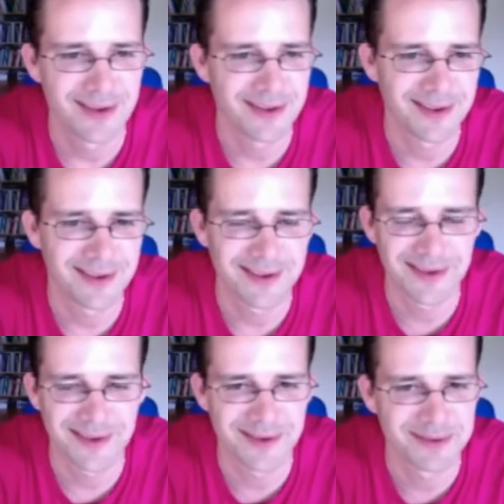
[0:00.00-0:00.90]

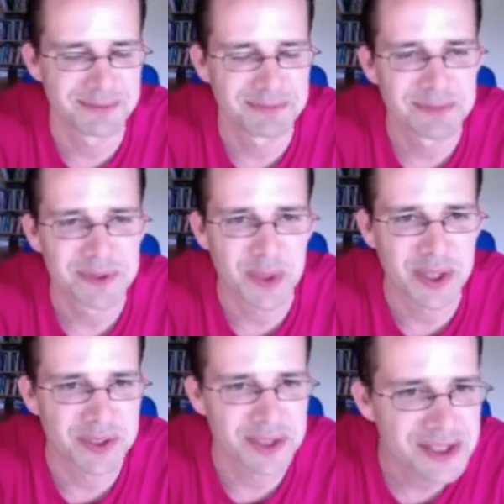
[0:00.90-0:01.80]
uh,
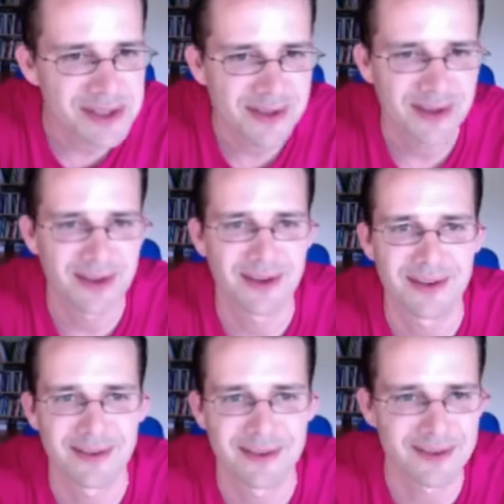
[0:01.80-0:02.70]
wellness
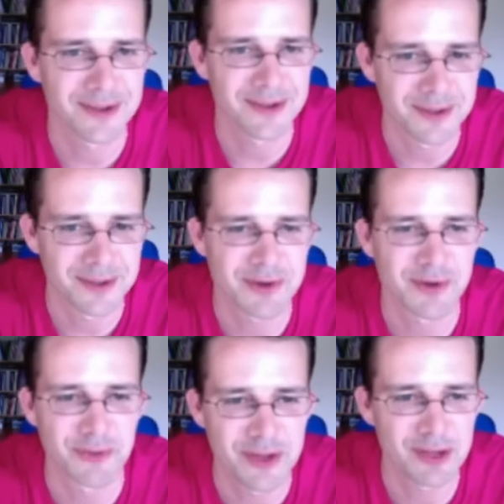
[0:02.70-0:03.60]
and uh,
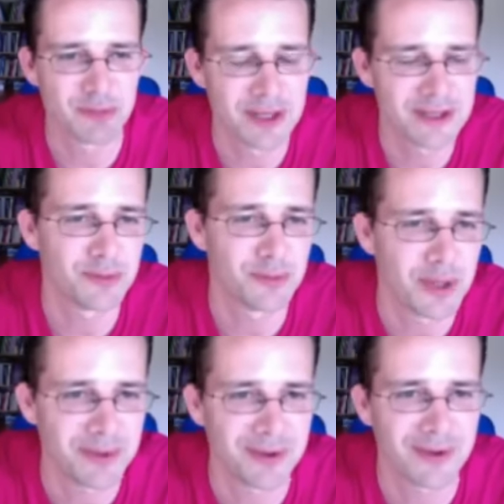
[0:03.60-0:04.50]
convenient place. So
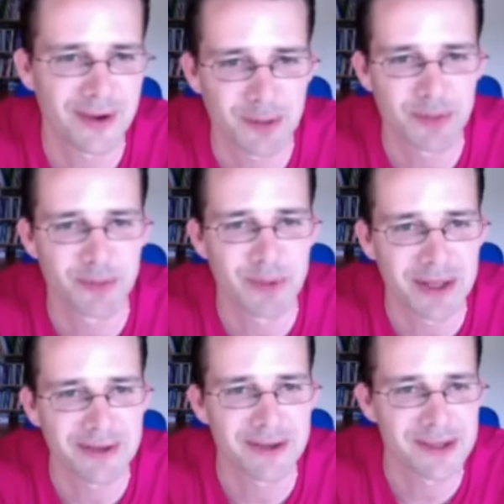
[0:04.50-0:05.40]
maybe Karpov
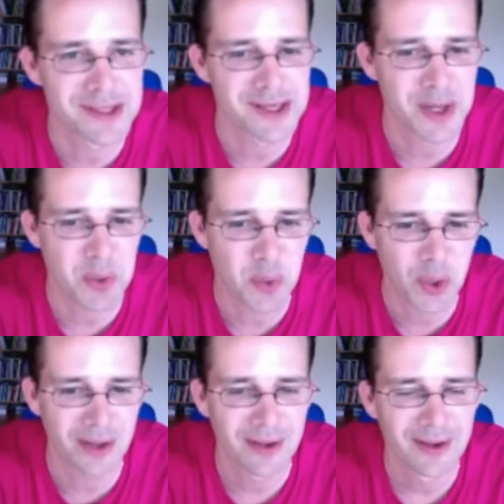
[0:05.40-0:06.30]
played in the same
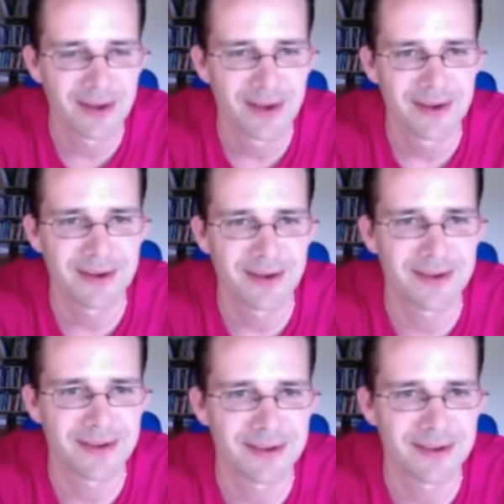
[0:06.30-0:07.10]
way that